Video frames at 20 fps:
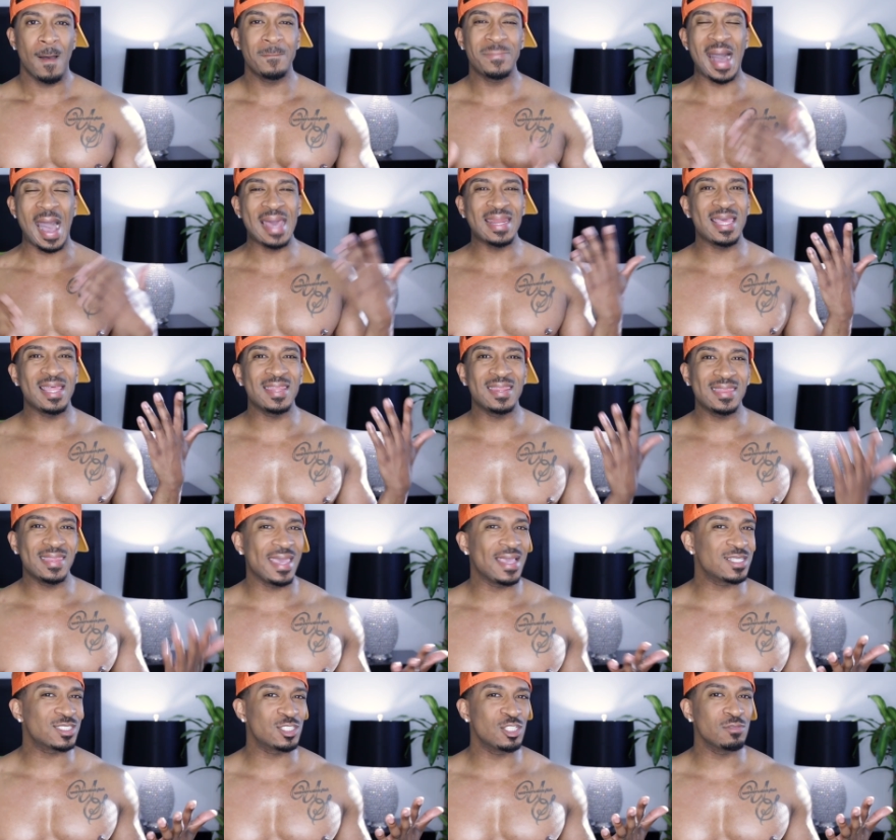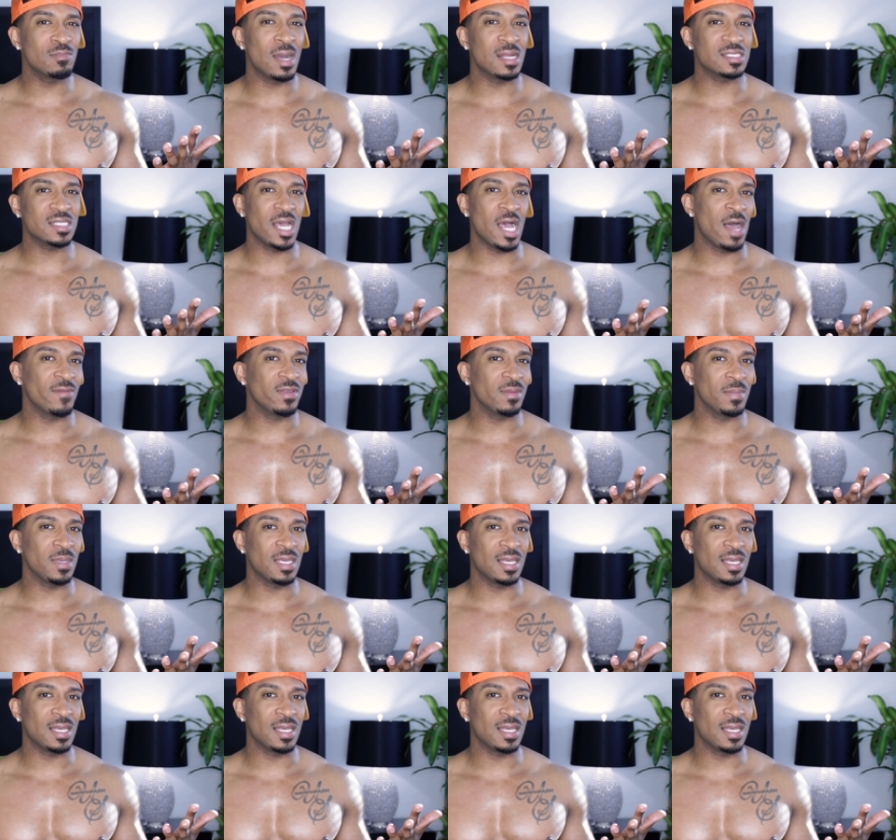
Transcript: but I didn't think too much of it